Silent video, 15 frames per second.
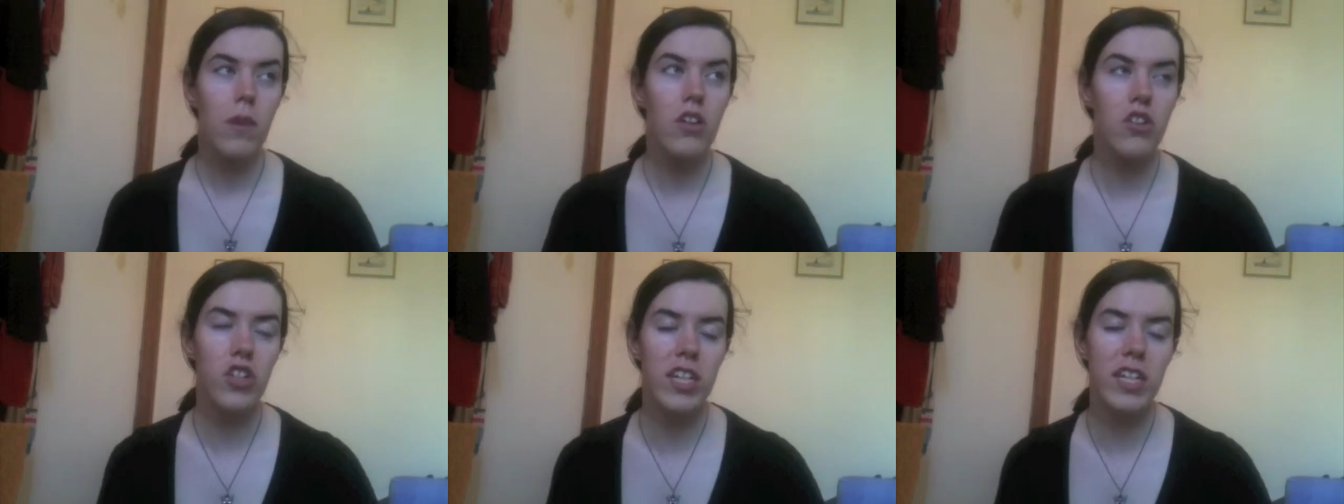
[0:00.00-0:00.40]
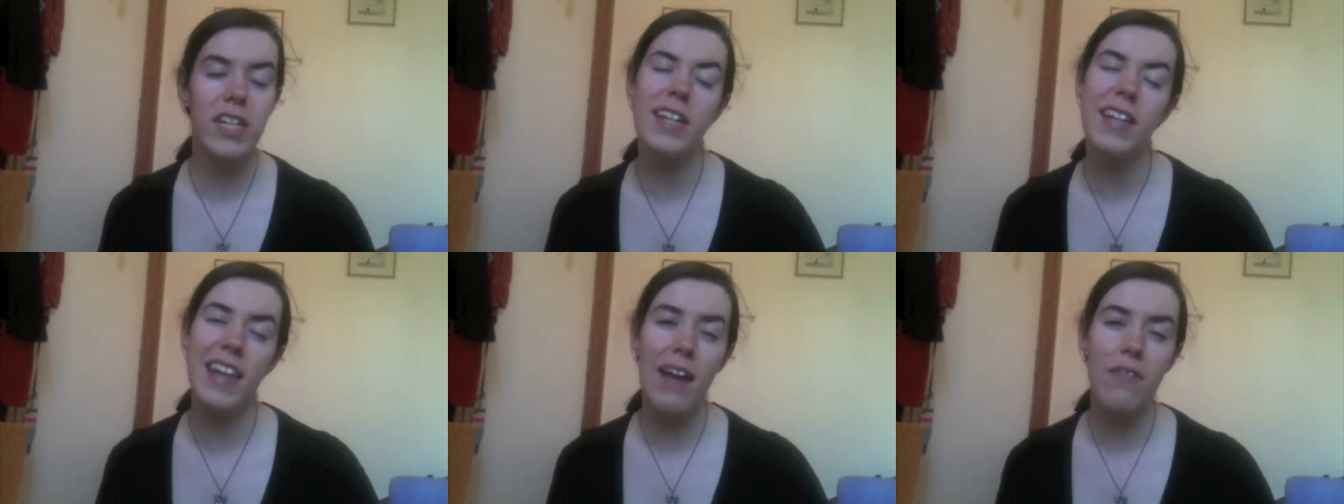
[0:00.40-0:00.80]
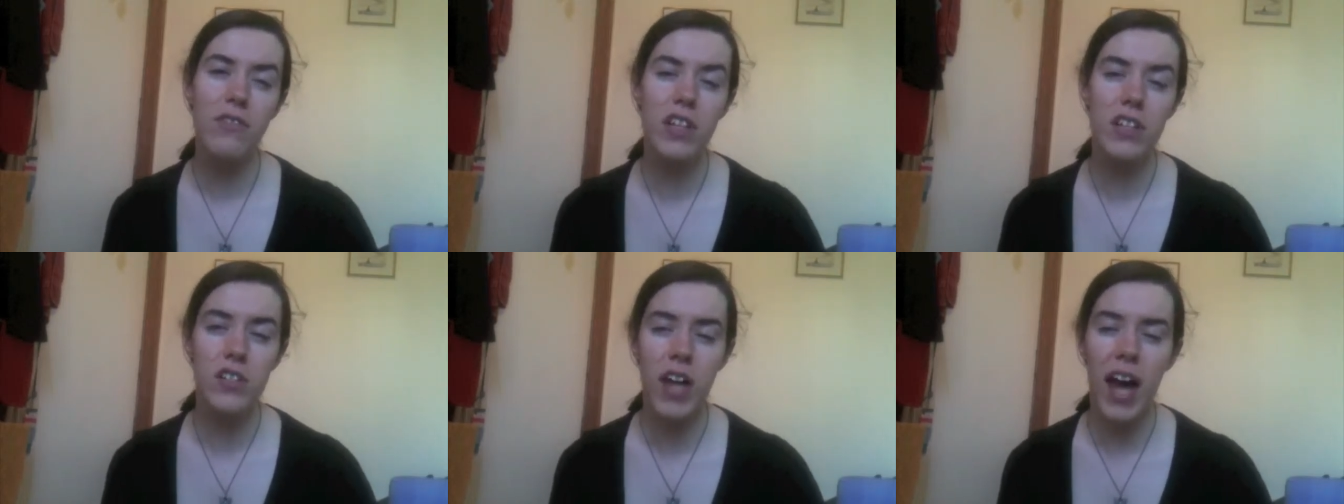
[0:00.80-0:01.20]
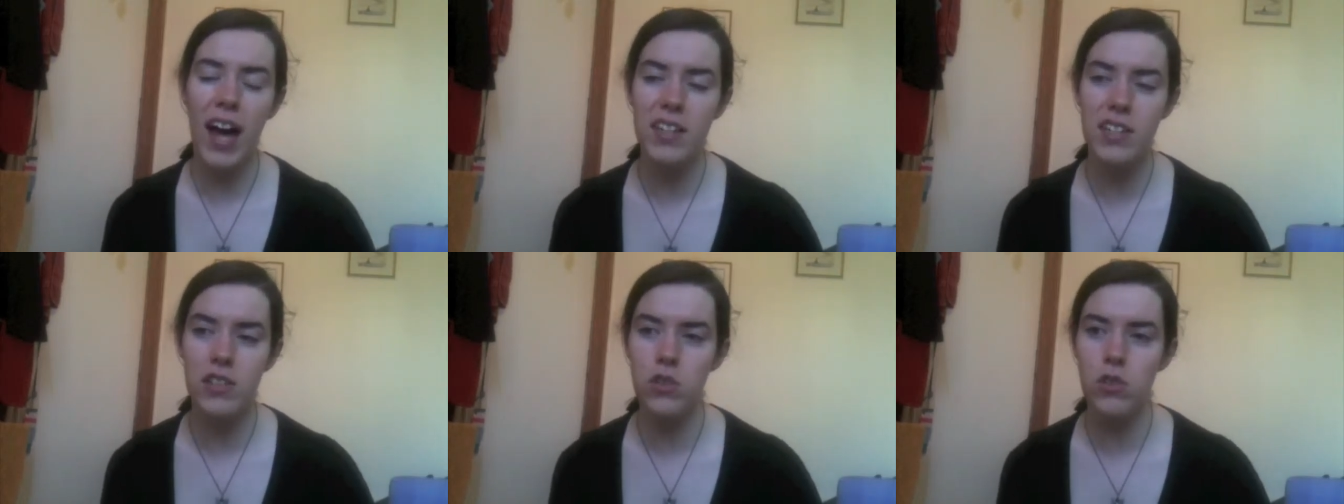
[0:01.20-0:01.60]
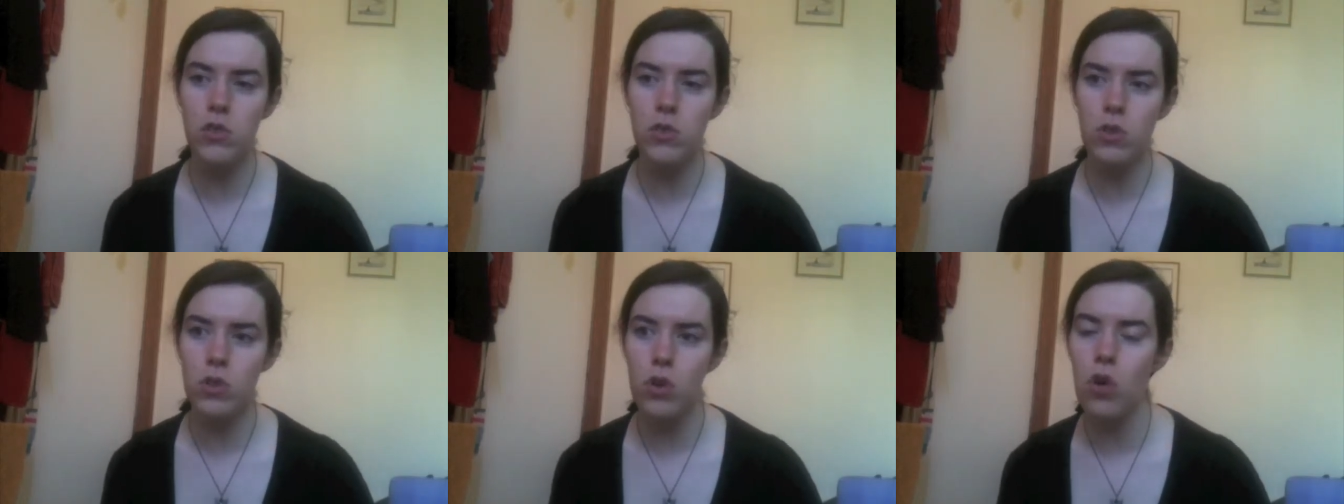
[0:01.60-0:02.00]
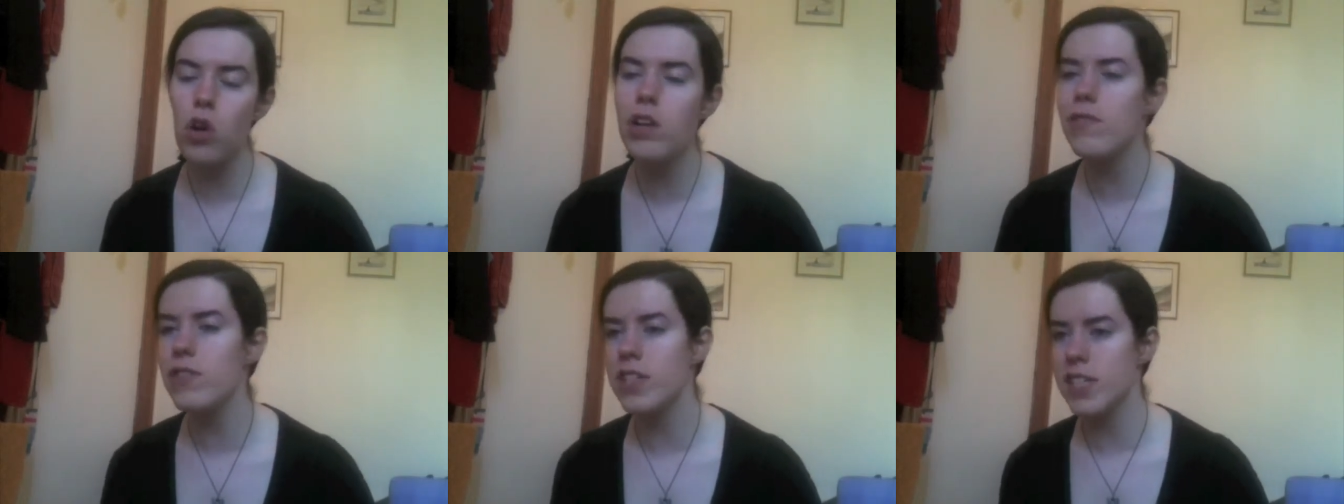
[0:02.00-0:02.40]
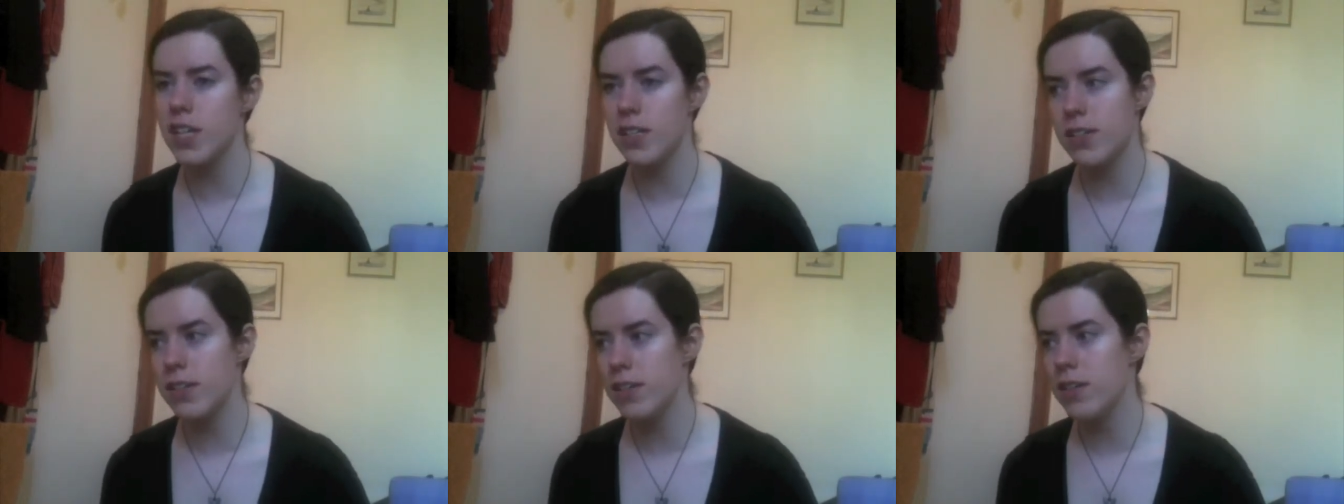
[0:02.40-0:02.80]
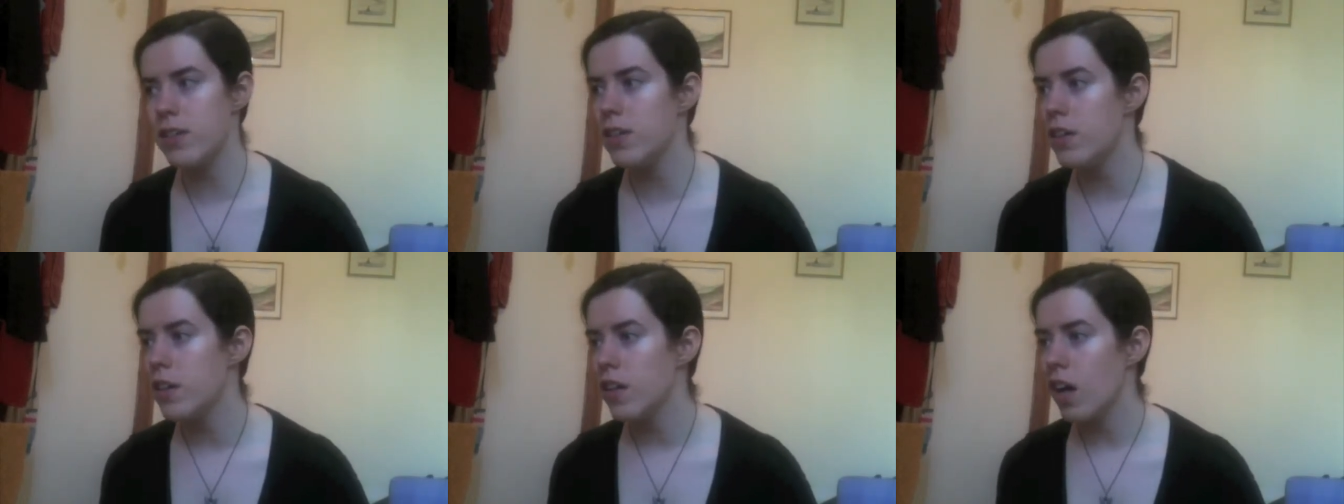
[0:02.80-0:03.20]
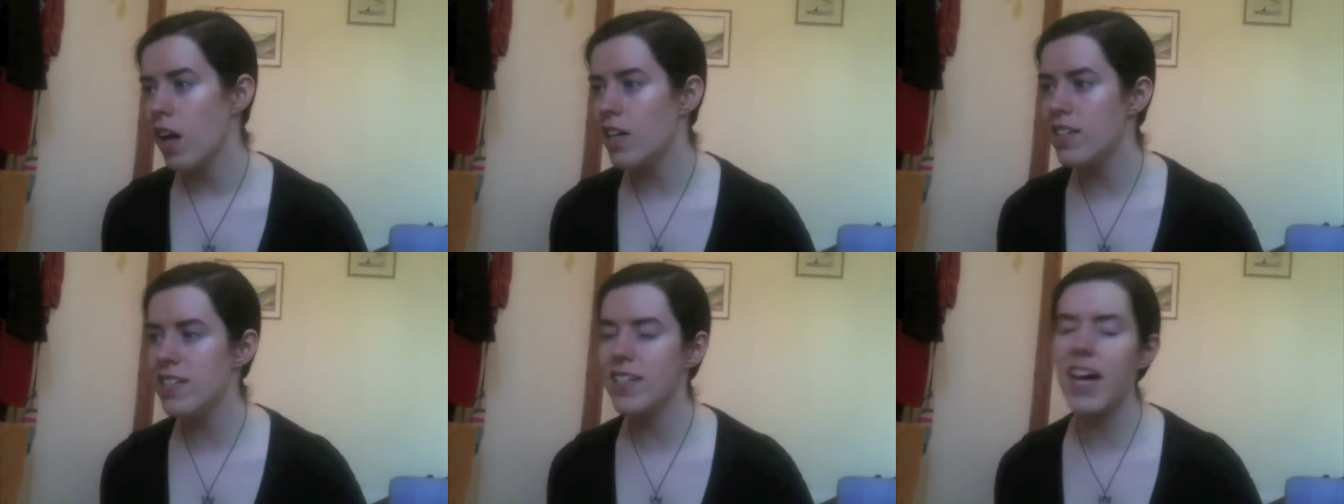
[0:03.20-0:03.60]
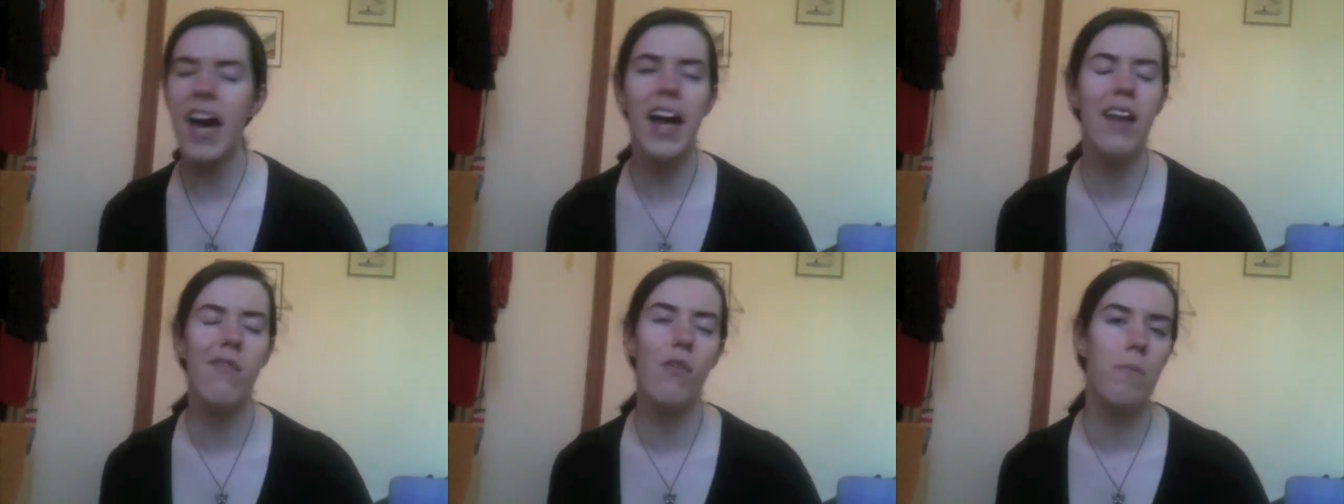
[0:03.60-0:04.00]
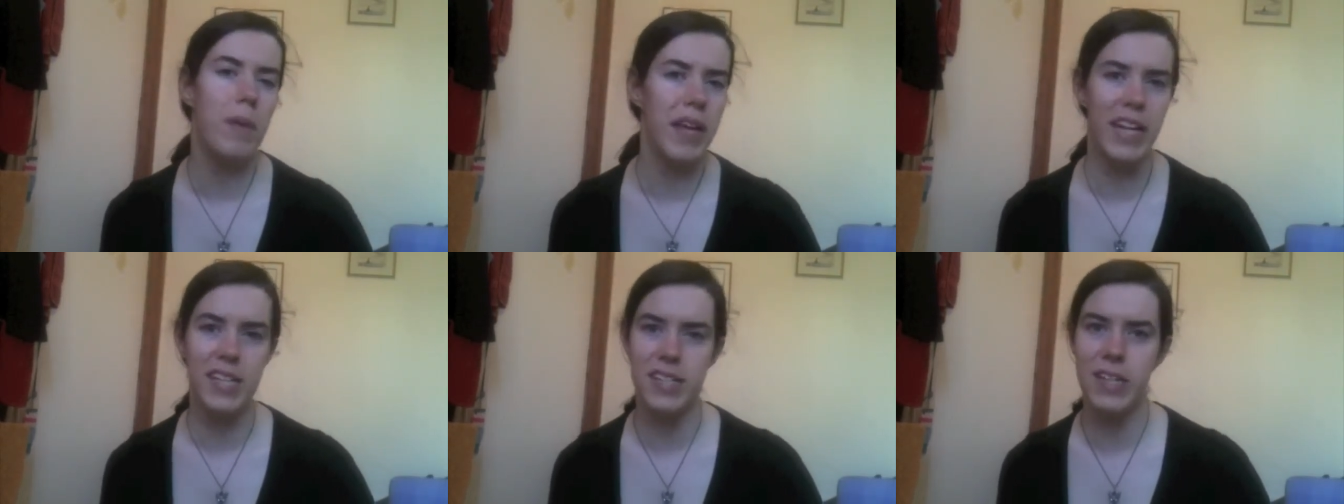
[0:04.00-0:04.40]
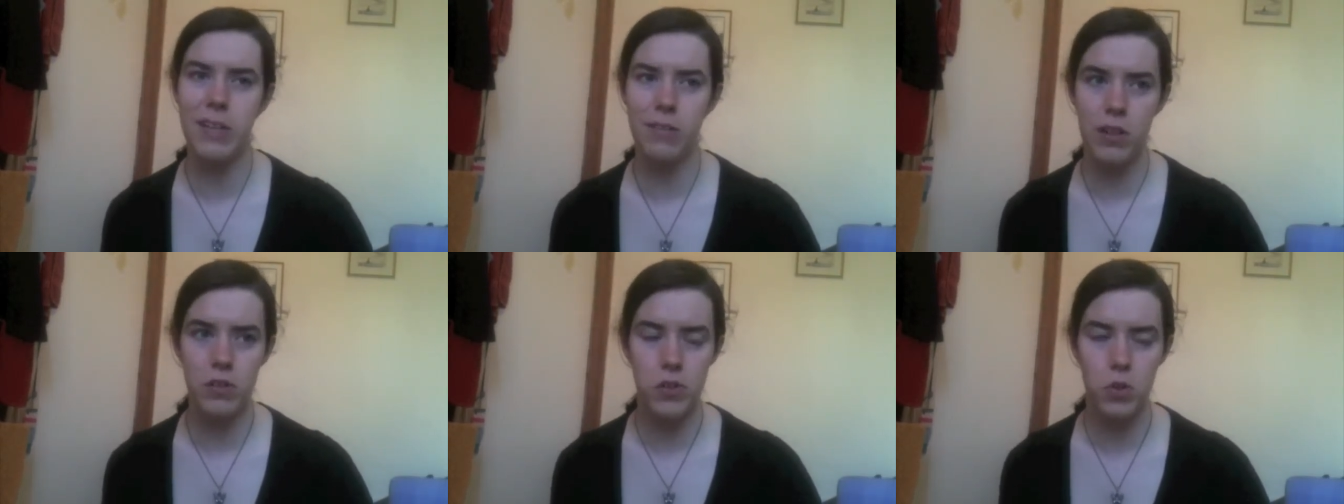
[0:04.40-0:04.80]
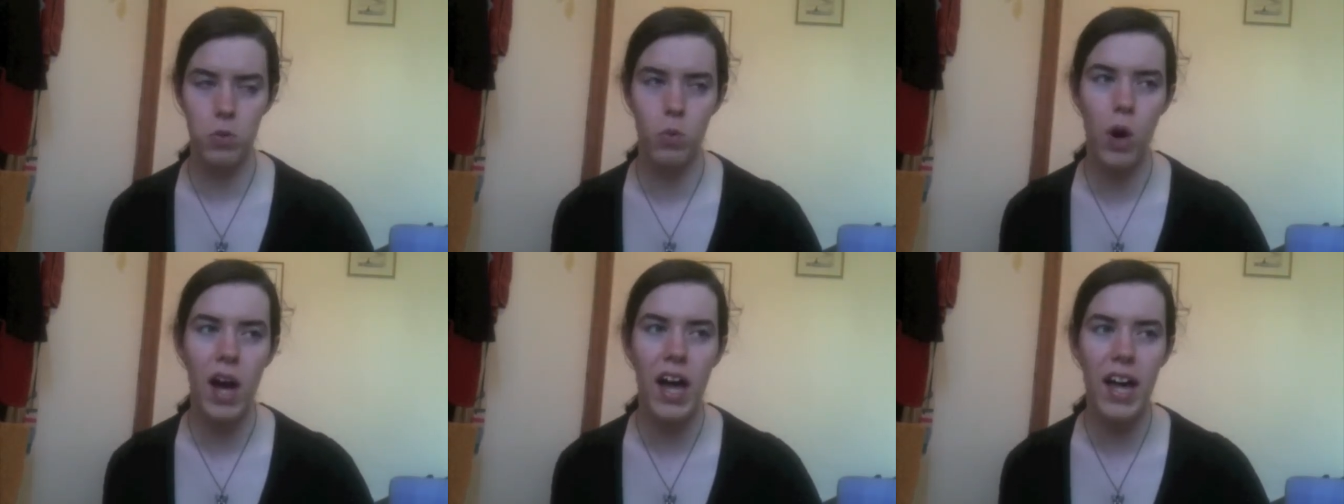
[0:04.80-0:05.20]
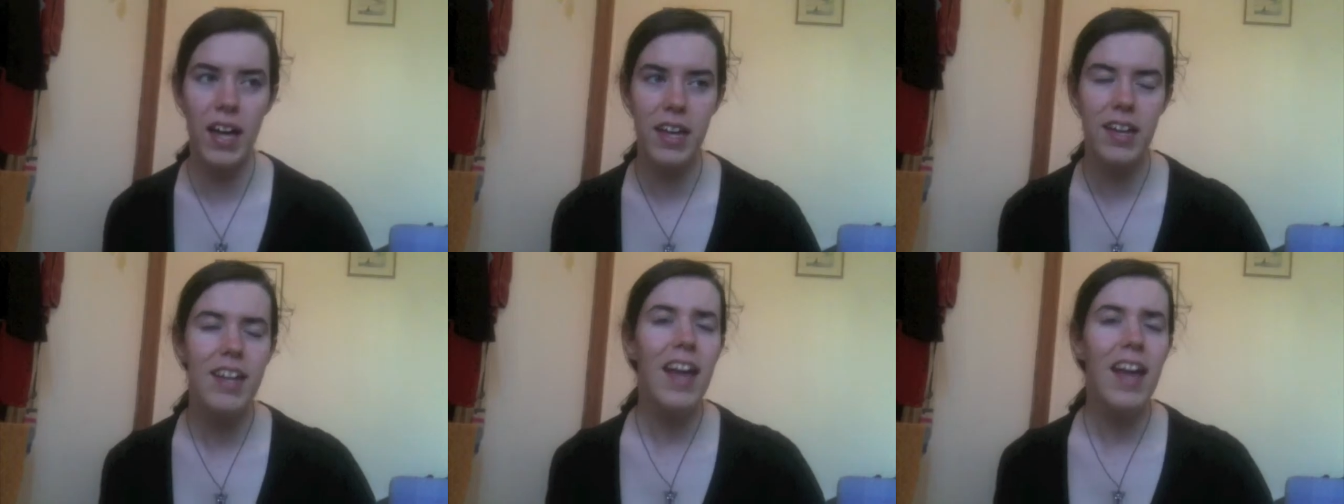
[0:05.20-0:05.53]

She left her high school all of a sudden and it's kind of a big secret as to why